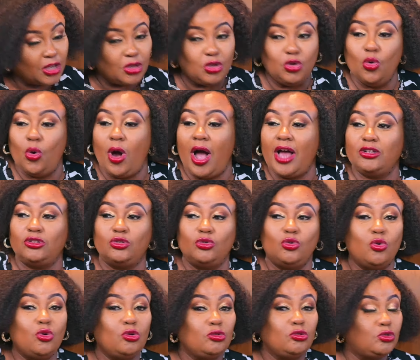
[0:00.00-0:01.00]
You had to
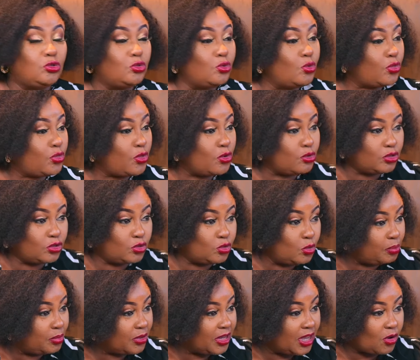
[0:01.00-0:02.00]
go to those two,
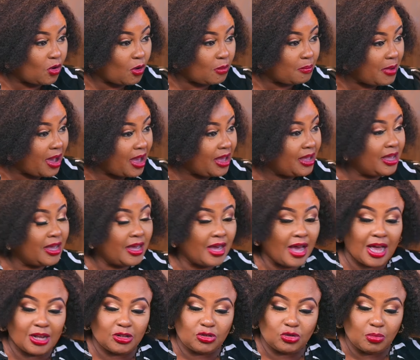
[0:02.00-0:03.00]
Gikomba
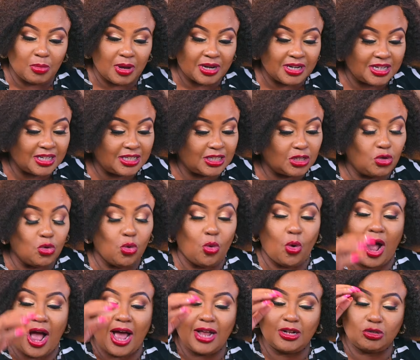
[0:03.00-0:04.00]
and to Marigiti. You
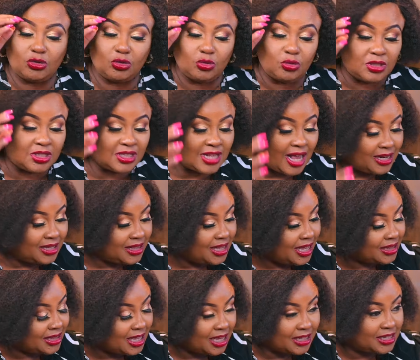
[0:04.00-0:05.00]
had to stand there
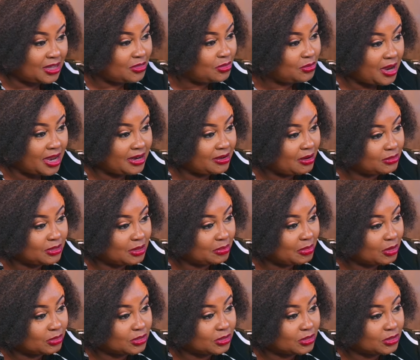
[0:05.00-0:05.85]
at that Githurai roundabout.